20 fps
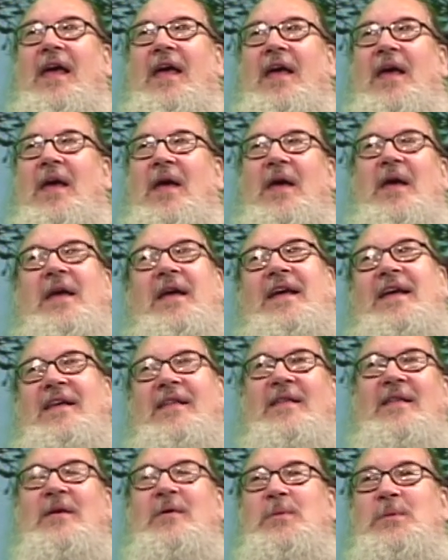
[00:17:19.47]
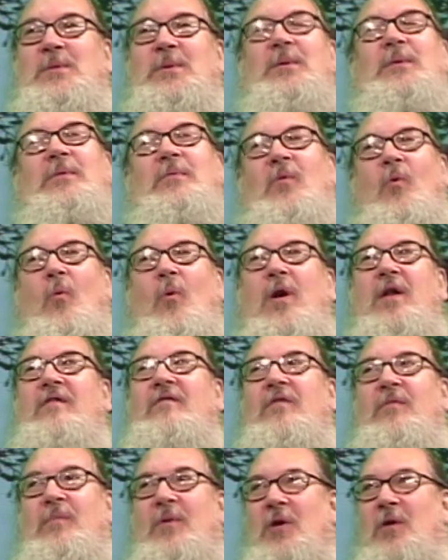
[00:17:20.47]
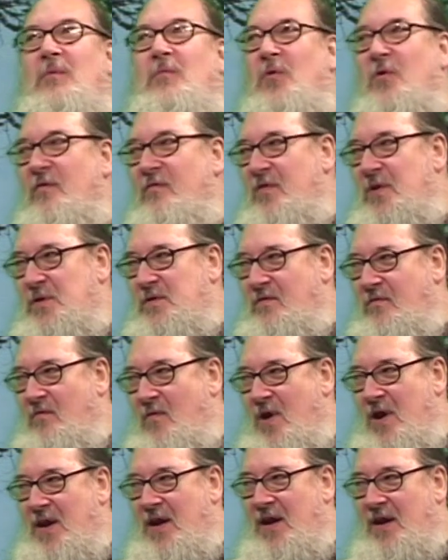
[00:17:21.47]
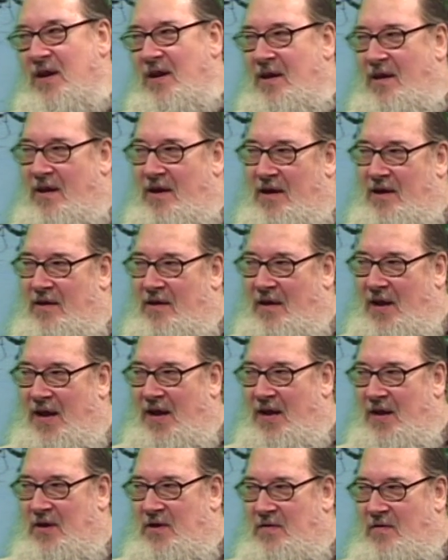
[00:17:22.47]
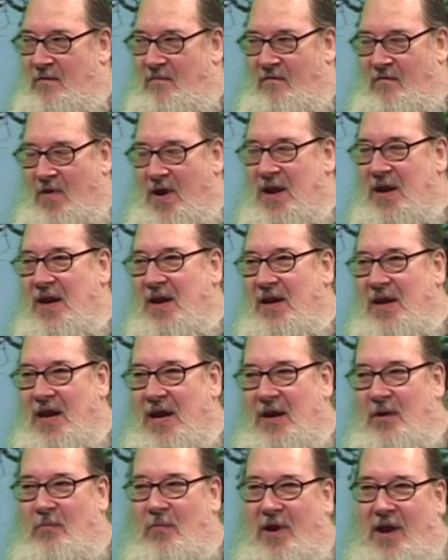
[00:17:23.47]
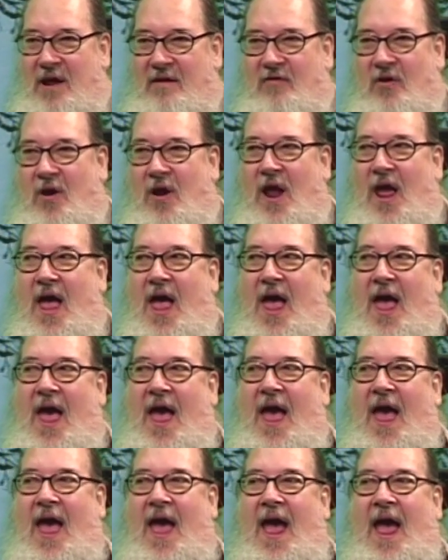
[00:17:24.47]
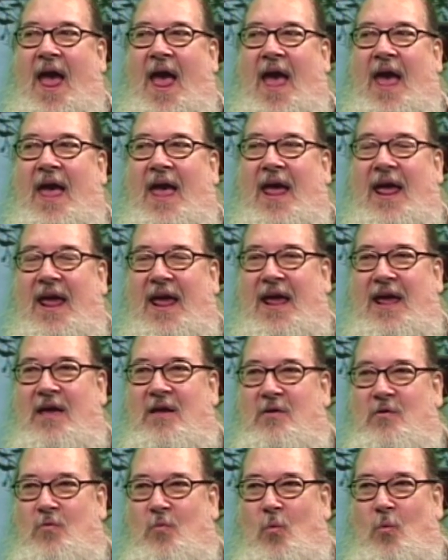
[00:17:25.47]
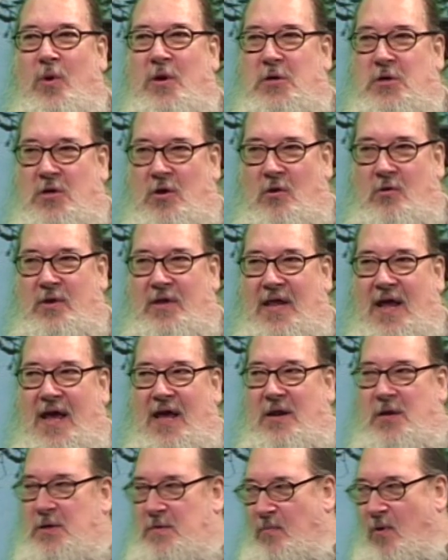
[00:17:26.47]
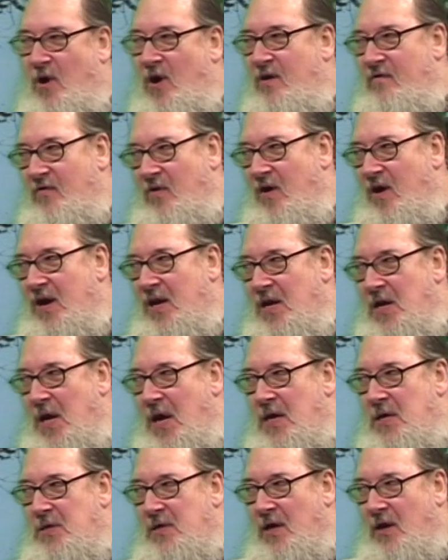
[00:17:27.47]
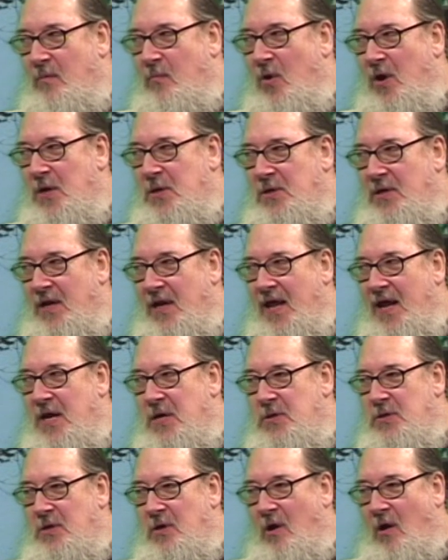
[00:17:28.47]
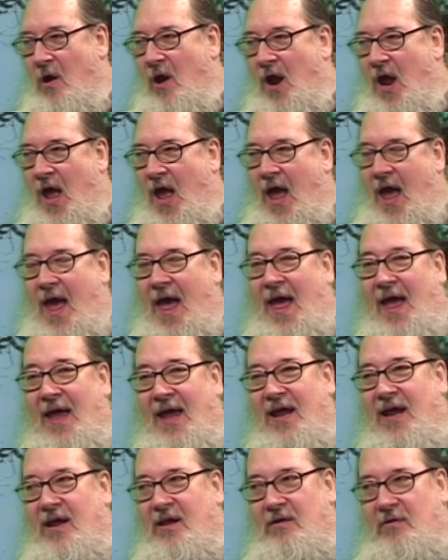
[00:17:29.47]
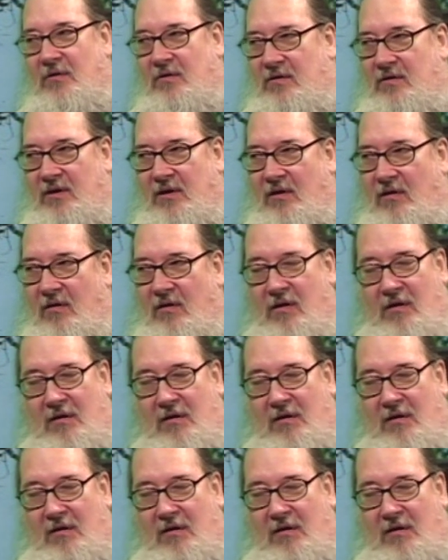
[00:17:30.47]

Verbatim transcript: eh, there's one of the Bill movies, A Friend in, in Need, A Friend Indeed, whatever. And we showed that as part of our ADA celebration last year. Mm-hmm. And, you know,